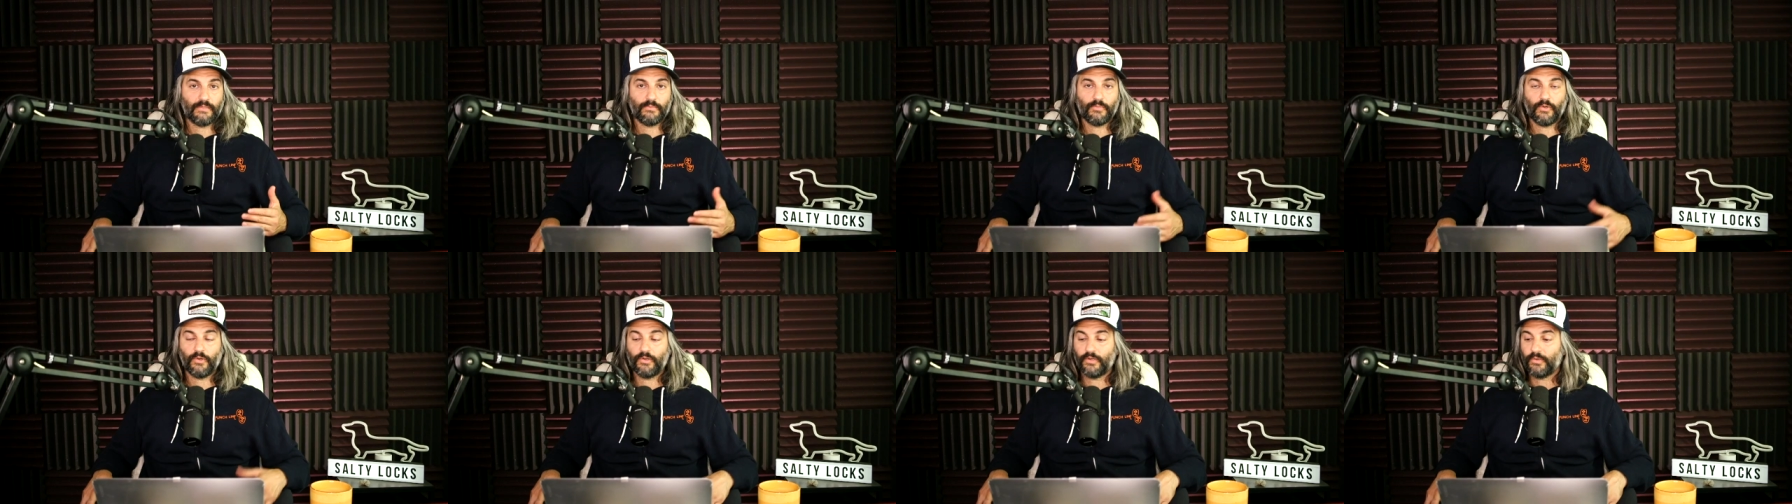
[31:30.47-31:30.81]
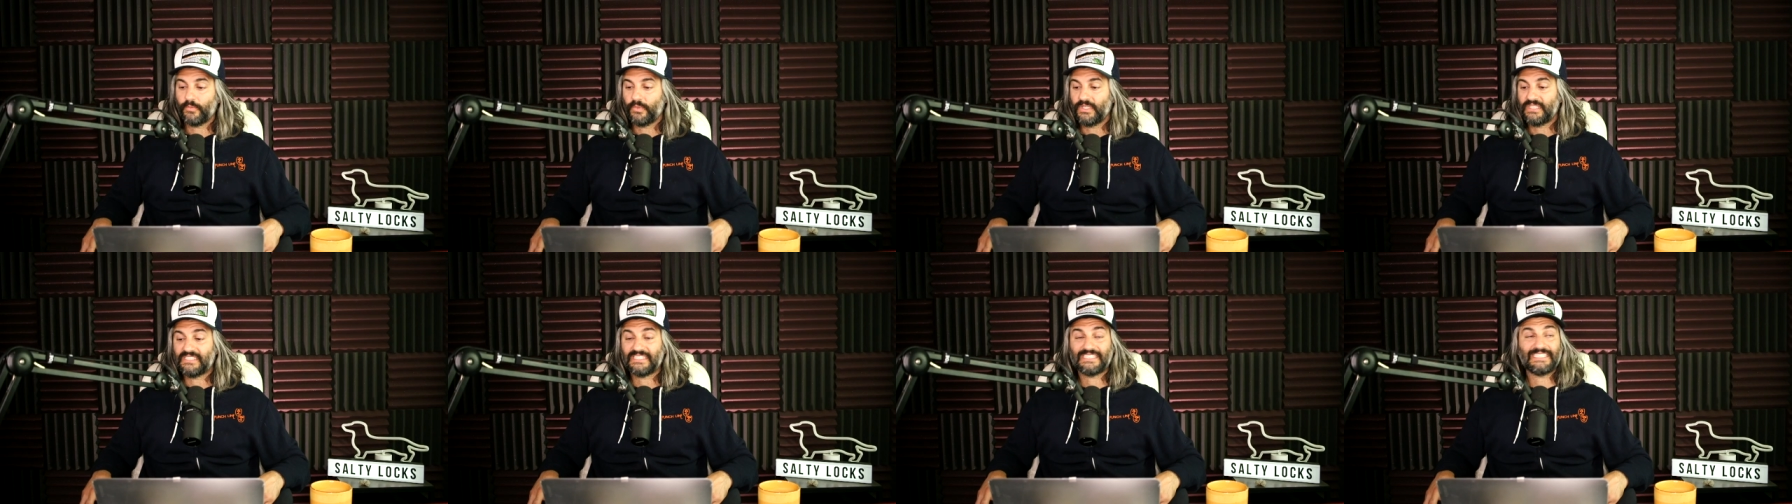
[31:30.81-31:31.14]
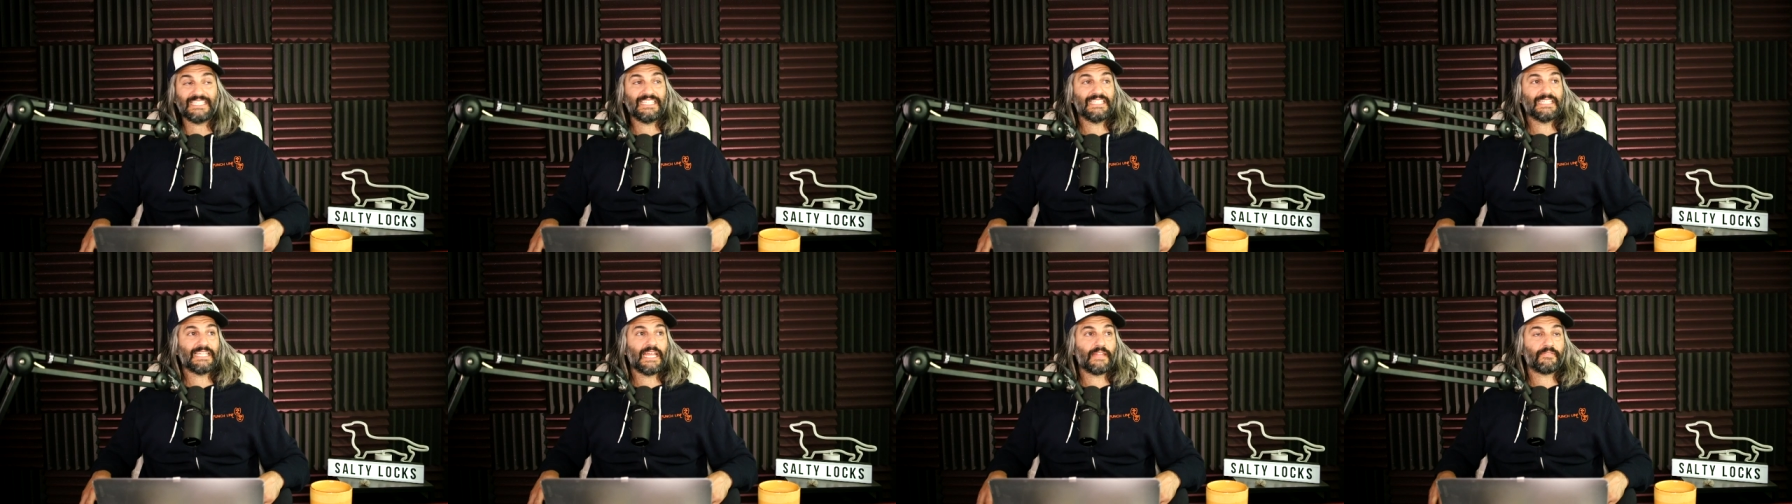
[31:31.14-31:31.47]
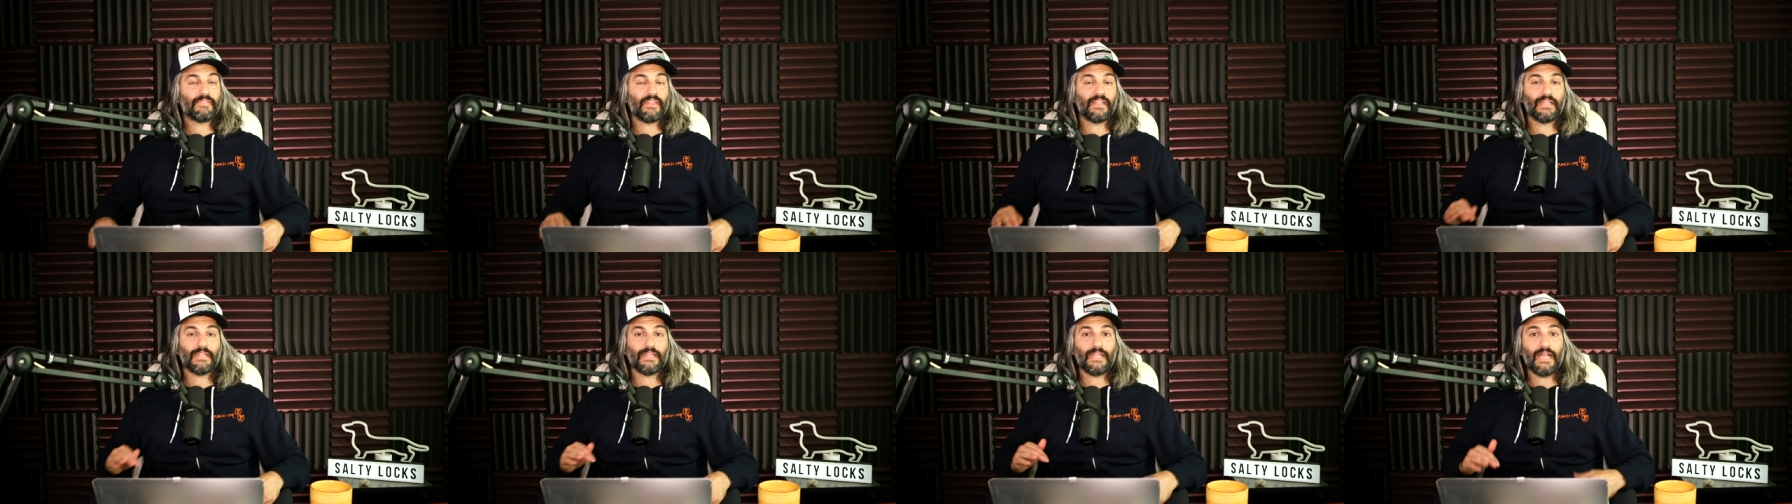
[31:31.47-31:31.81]
border, we see that
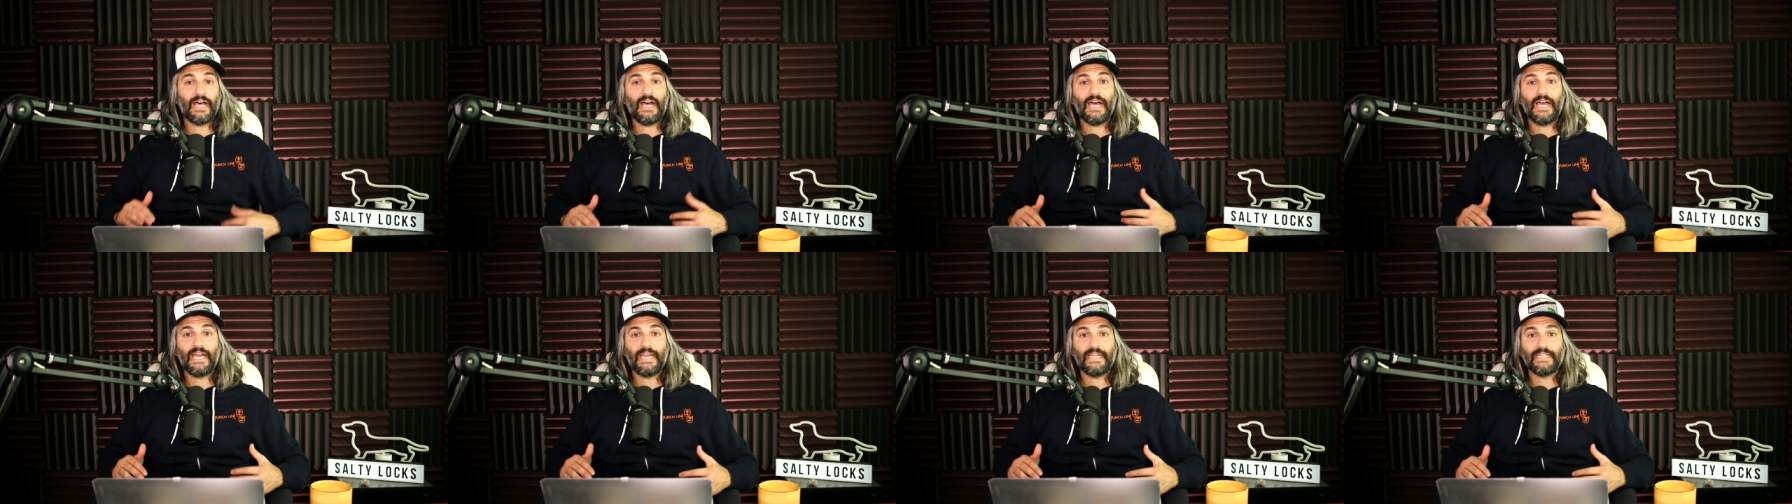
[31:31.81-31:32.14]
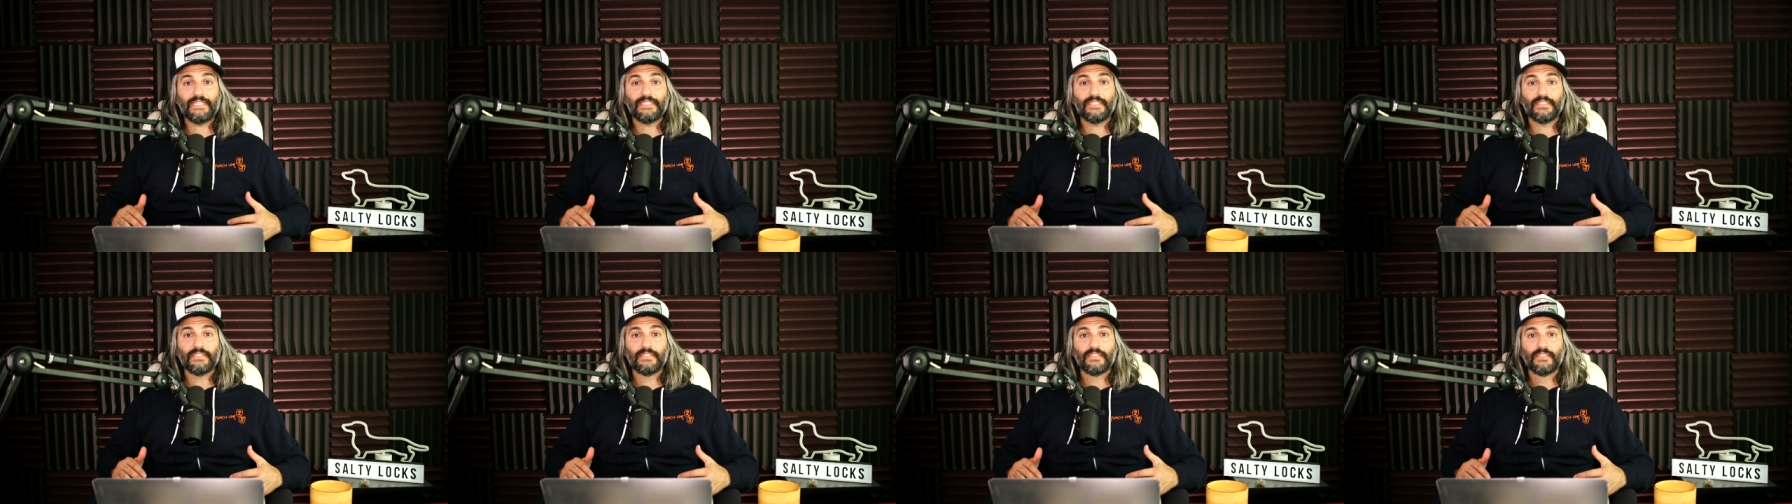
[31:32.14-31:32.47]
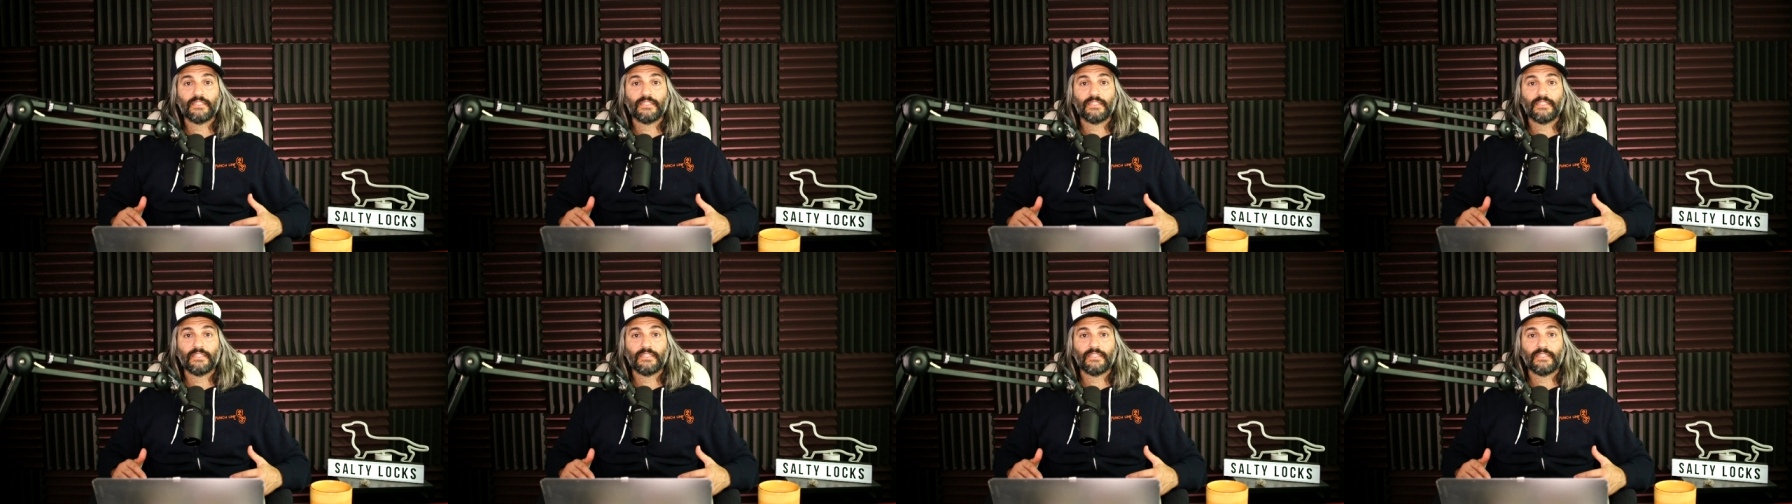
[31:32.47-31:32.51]
the line